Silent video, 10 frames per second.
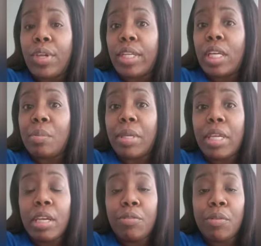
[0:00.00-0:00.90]
think they'll be
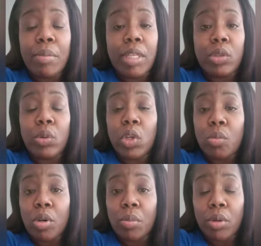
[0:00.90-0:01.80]
here for me doing no
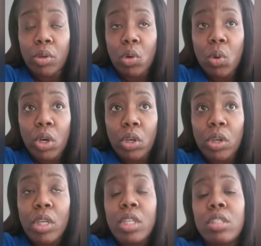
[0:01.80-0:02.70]
pro bono
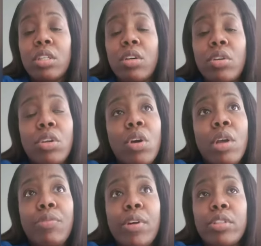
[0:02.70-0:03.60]
work. So, you know,
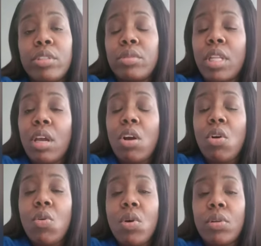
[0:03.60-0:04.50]
at first she was like,
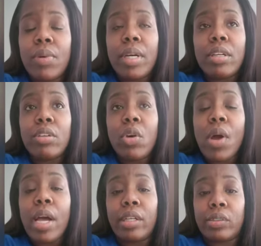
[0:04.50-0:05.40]
oh, well, you know,
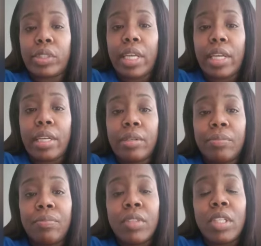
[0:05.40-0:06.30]
I understand.
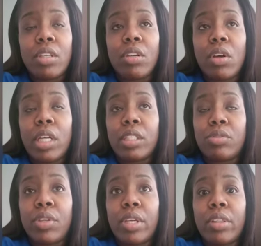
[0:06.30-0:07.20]
You know, I
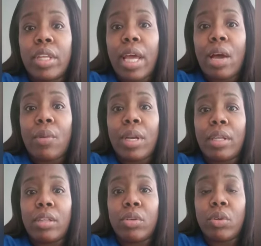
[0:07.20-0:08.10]
just figured that I would,
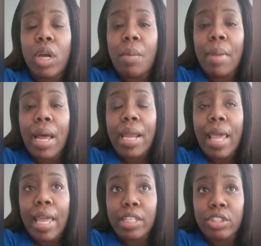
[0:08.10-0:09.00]
you know, come by and
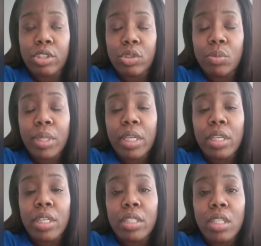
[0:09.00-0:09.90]
ask you,
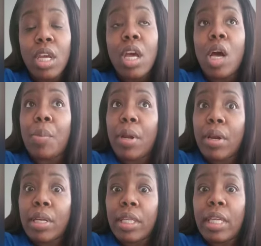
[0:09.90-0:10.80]
because
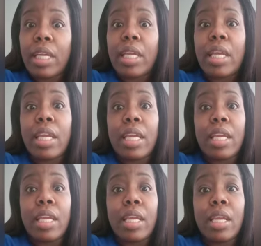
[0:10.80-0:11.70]
apparently
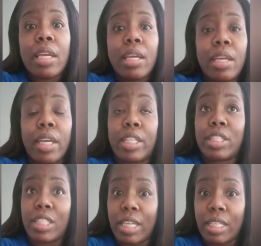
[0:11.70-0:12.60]
he
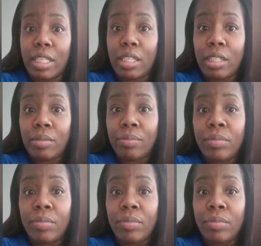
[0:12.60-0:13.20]
extended,